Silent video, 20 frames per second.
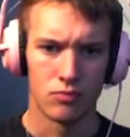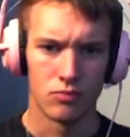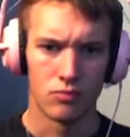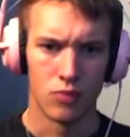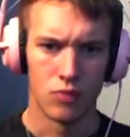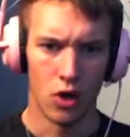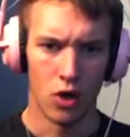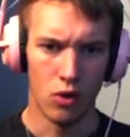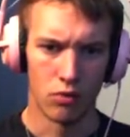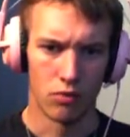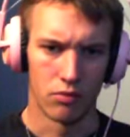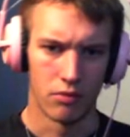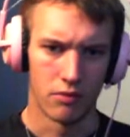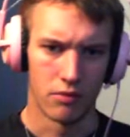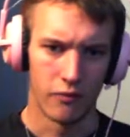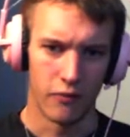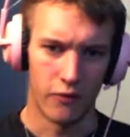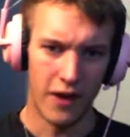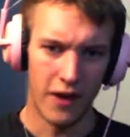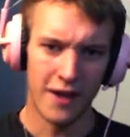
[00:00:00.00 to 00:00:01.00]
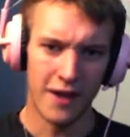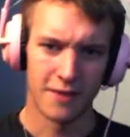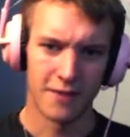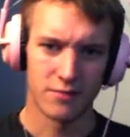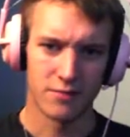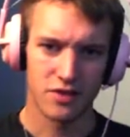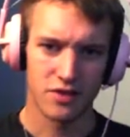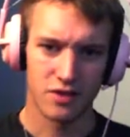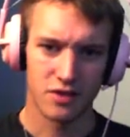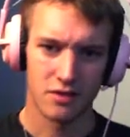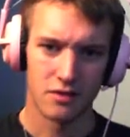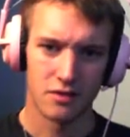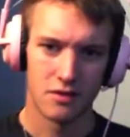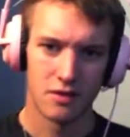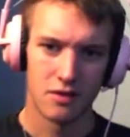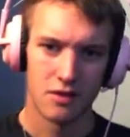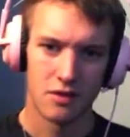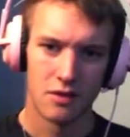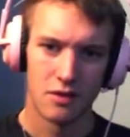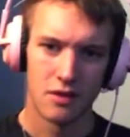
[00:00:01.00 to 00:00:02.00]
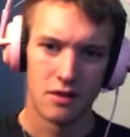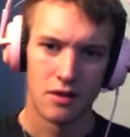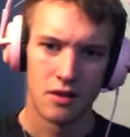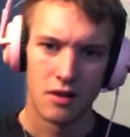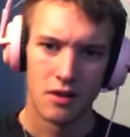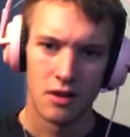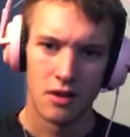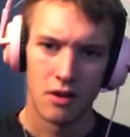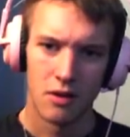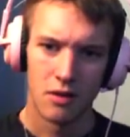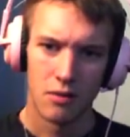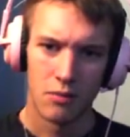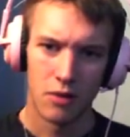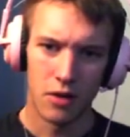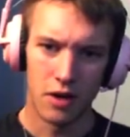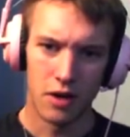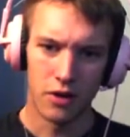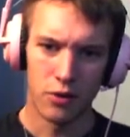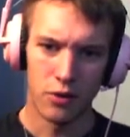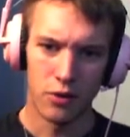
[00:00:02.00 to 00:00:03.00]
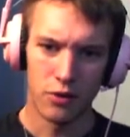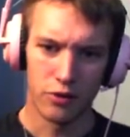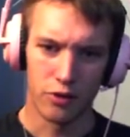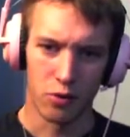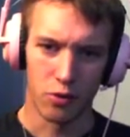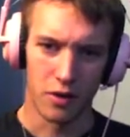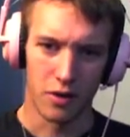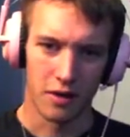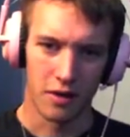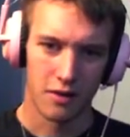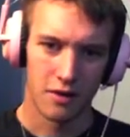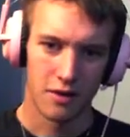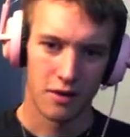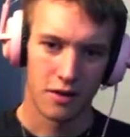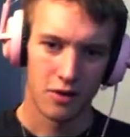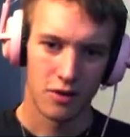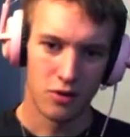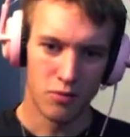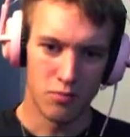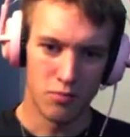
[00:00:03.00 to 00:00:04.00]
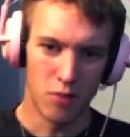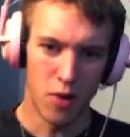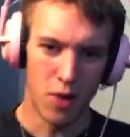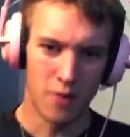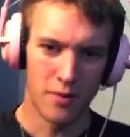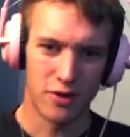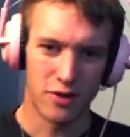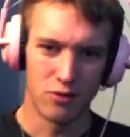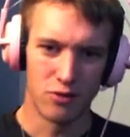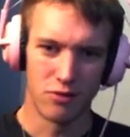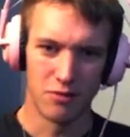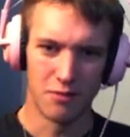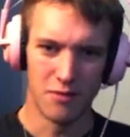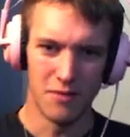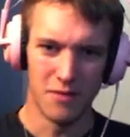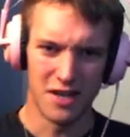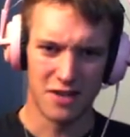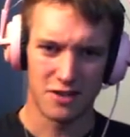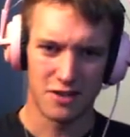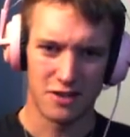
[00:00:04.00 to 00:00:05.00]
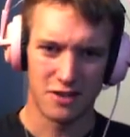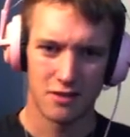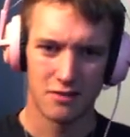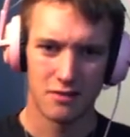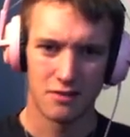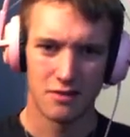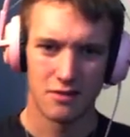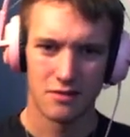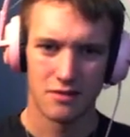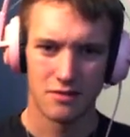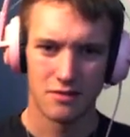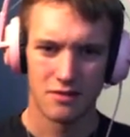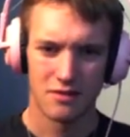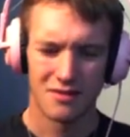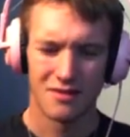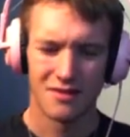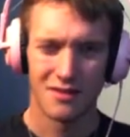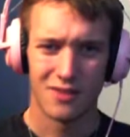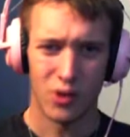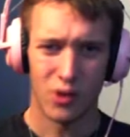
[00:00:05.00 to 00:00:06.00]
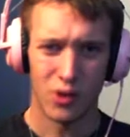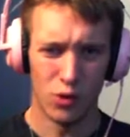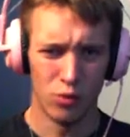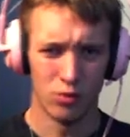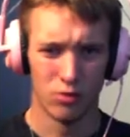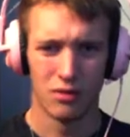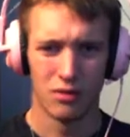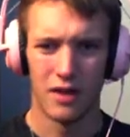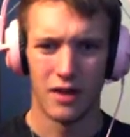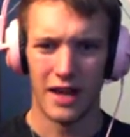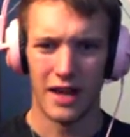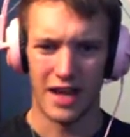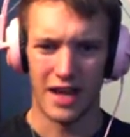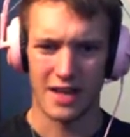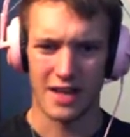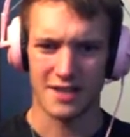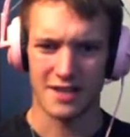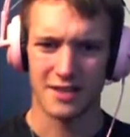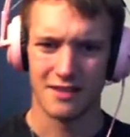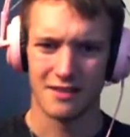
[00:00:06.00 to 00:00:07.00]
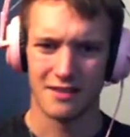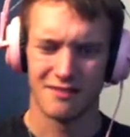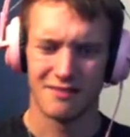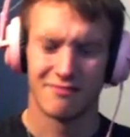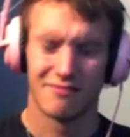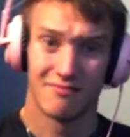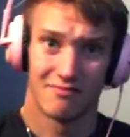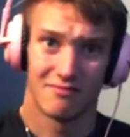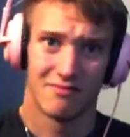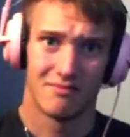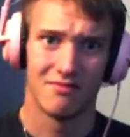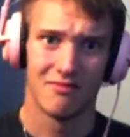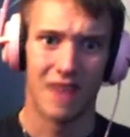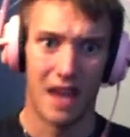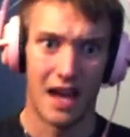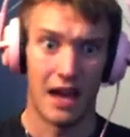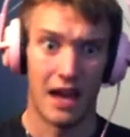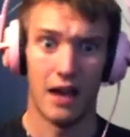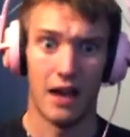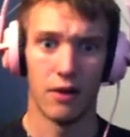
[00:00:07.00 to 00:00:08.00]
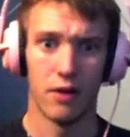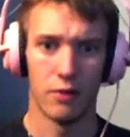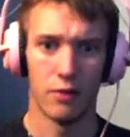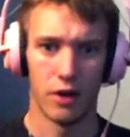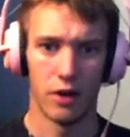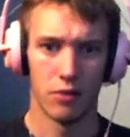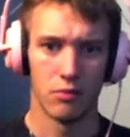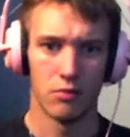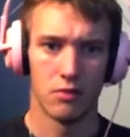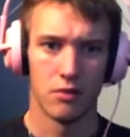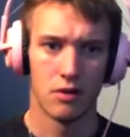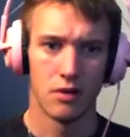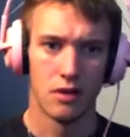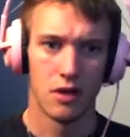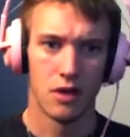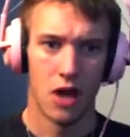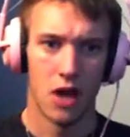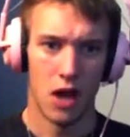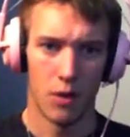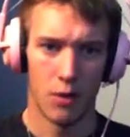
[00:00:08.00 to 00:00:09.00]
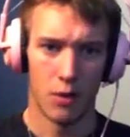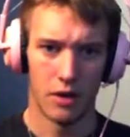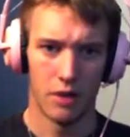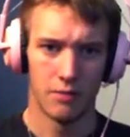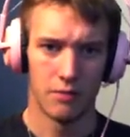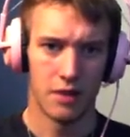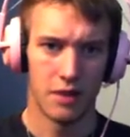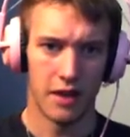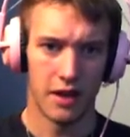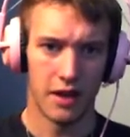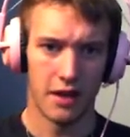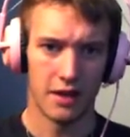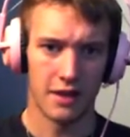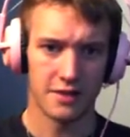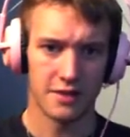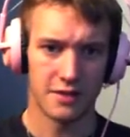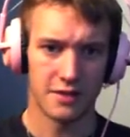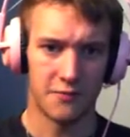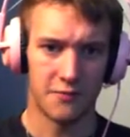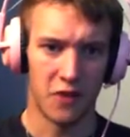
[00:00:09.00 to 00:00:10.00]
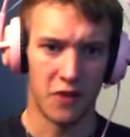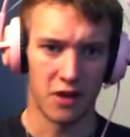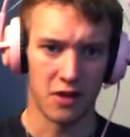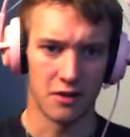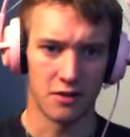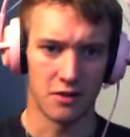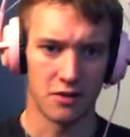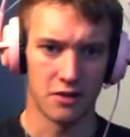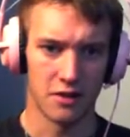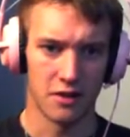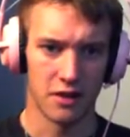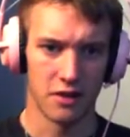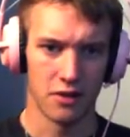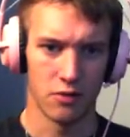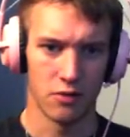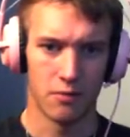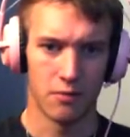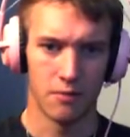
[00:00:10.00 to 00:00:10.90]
Oh, flames! What are you doing? You're barbecuing the meat. Cool, I guess. I, I don't know. Oh well, let's fucking continue.